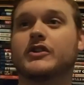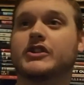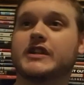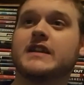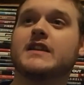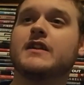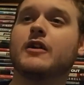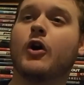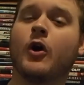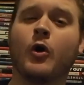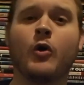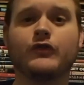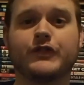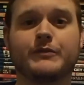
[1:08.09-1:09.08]
She
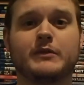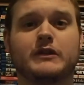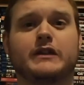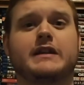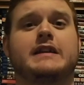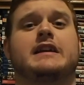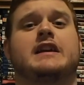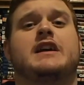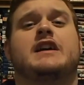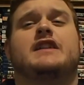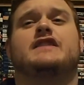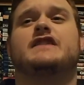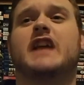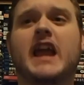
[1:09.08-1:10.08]
ultimately
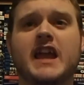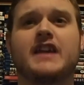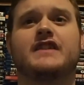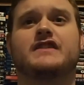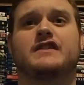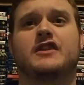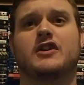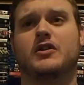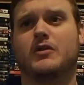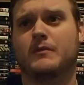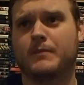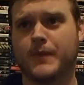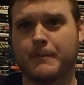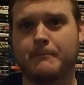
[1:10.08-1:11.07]
takes
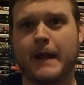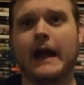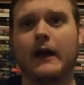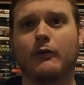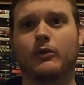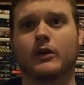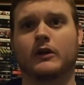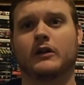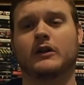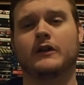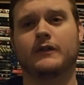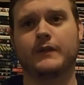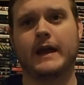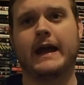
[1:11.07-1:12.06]
the power
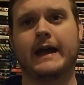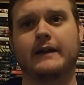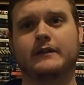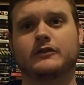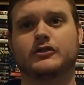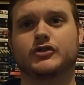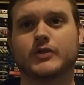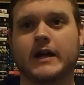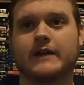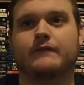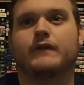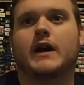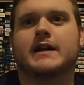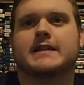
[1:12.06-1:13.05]
that Dryden
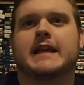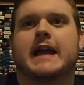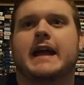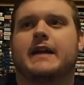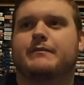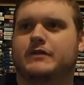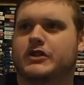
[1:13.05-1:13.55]
Vos had.